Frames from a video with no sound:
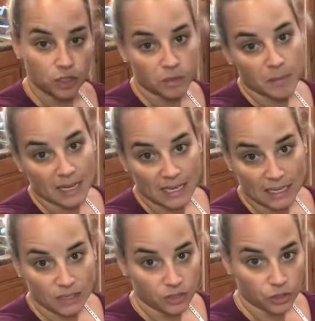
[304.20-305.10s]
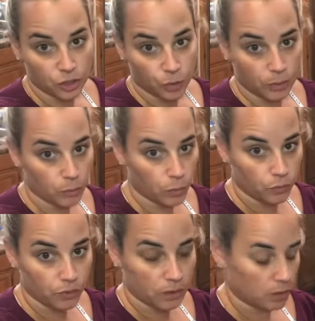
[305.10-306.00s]
should make it easier to
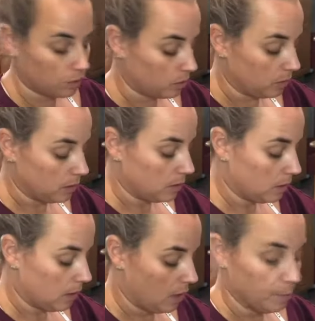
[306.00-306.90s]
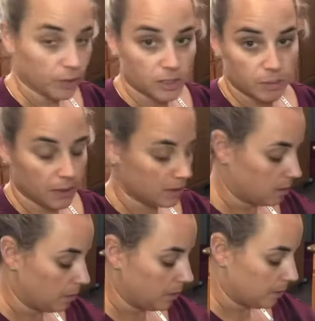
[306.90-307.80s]
remove the little burn spots at
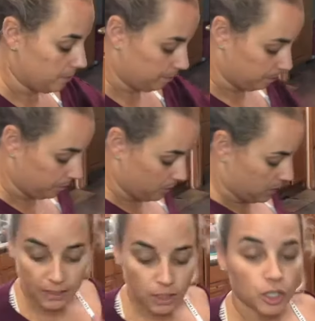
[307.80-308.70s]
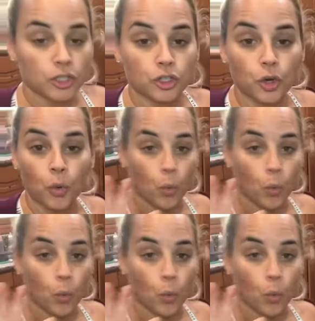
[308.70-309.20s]
the bottom. So